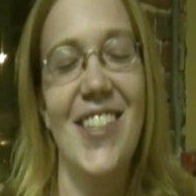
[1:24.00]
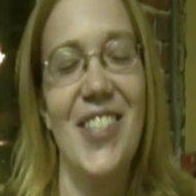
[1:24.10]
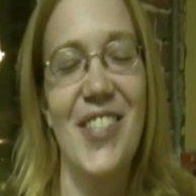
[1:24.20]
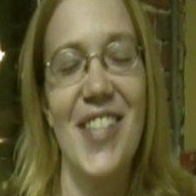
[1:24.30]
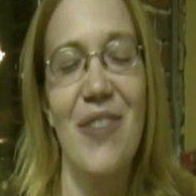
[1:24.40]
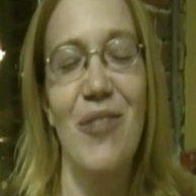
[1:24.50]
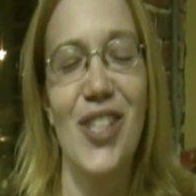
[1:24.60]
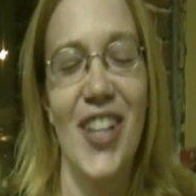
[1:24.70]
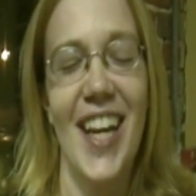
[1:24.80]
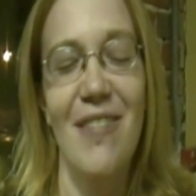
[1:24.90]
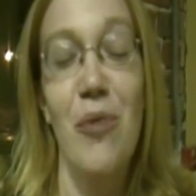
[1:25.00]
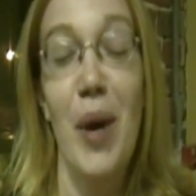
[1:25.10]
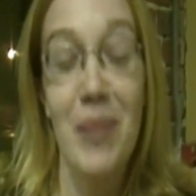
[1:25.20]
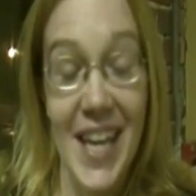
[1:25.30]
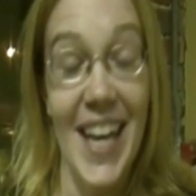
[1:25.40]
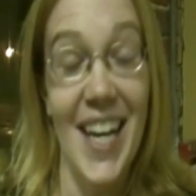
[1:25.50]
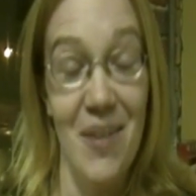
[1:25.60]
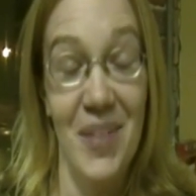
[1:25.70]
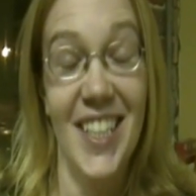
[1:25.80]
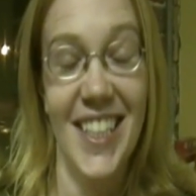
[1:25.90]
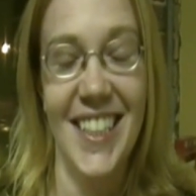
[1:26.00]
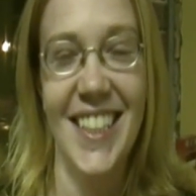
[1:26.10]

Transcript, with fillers: So are you saying we should have a webcam?